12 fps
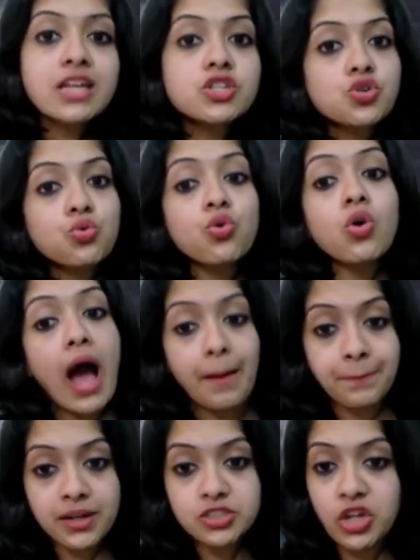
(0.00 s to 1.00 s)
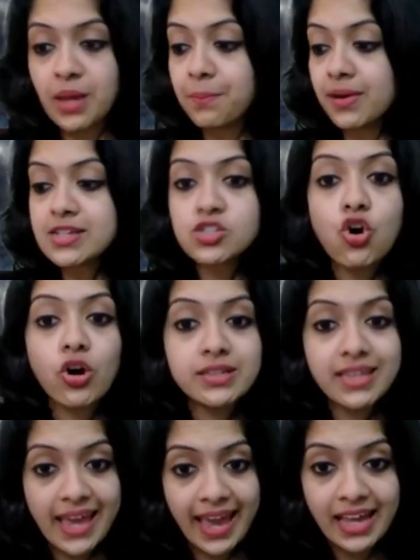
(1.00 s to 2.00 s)
2 upper chambers called
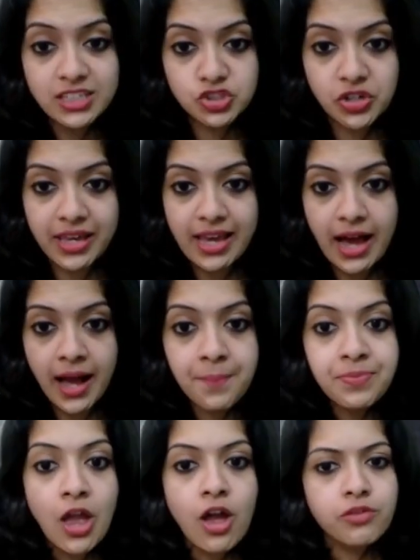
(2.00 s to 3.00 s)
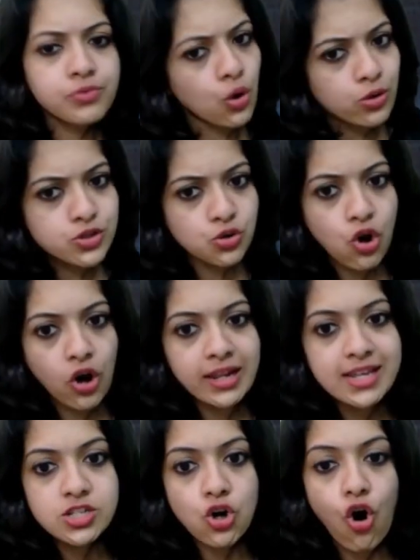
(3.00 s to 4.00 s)
the atria. We also call
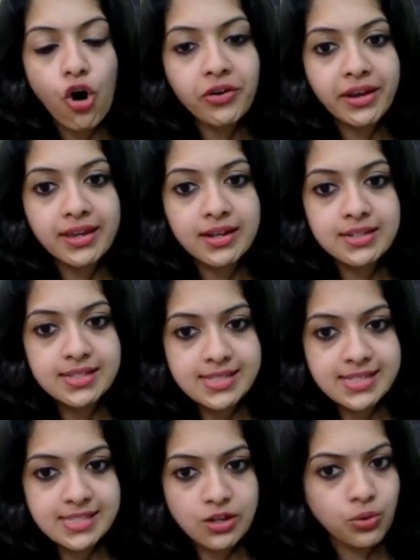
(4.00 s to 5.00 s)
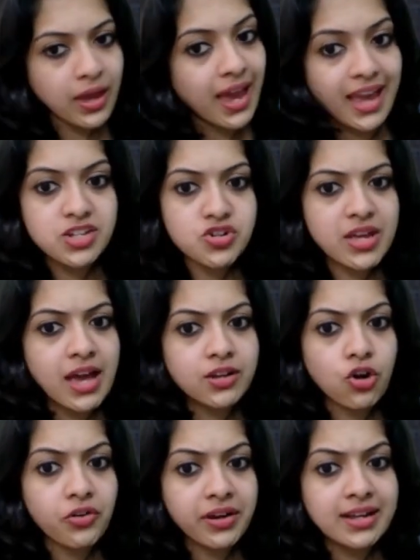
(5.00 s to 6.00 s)
it auricles. Okay, atria and
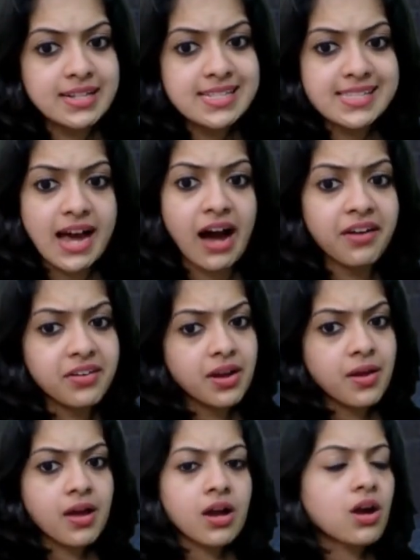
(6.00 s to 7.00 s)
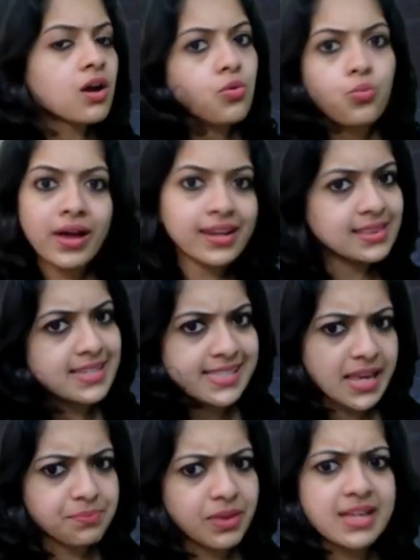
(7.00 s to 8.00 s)
auricles are one and the
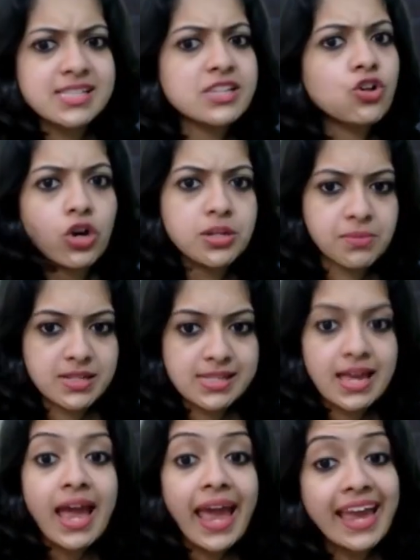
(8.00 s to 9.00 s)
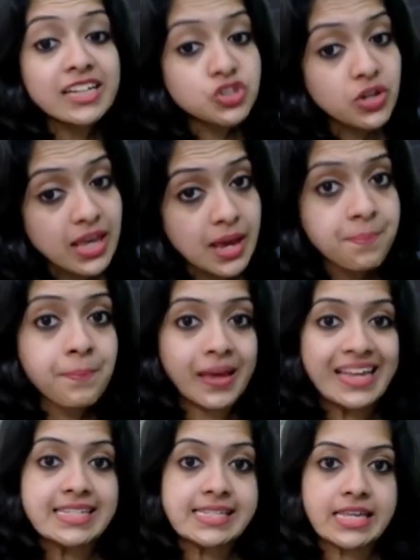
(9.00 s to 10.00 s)
same. They are synonymous. Atrium
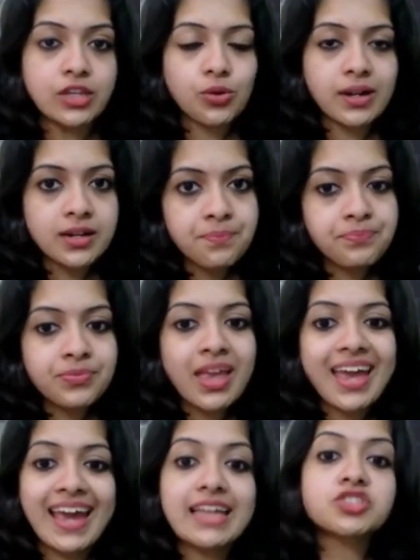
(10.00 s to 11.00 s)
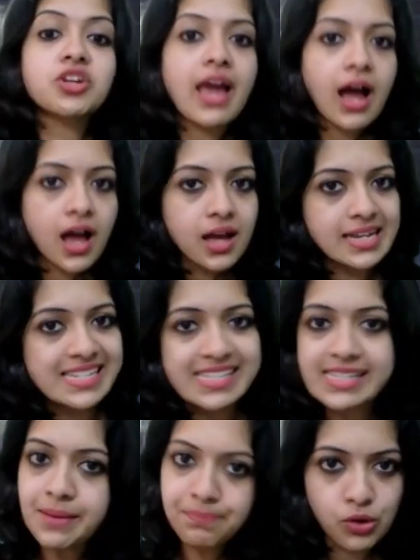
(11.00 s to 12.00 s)
is singular, atria
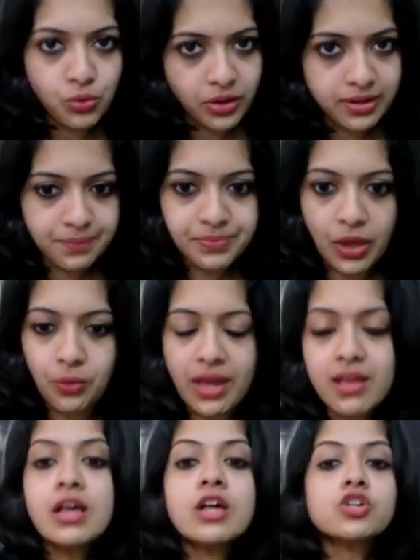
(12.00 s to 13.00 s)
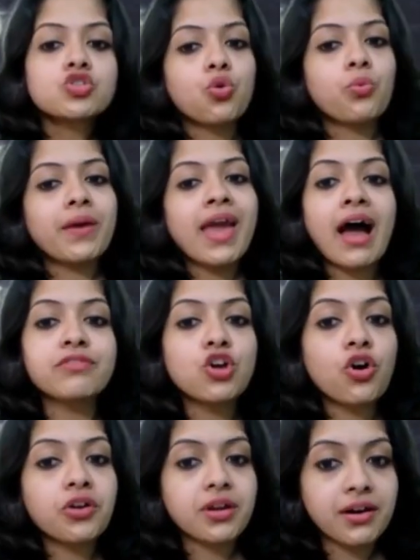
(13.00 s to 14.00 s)
is plural. Okay, so we have
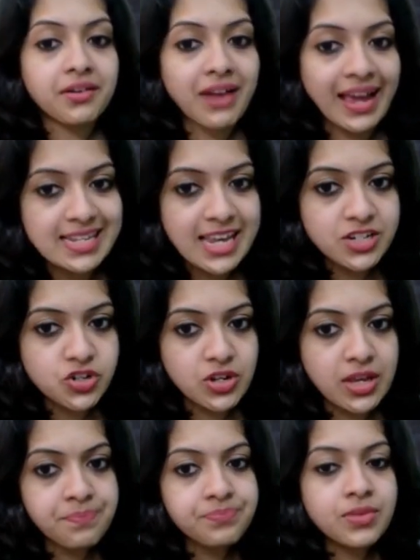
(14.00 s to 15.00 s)
your right atrium,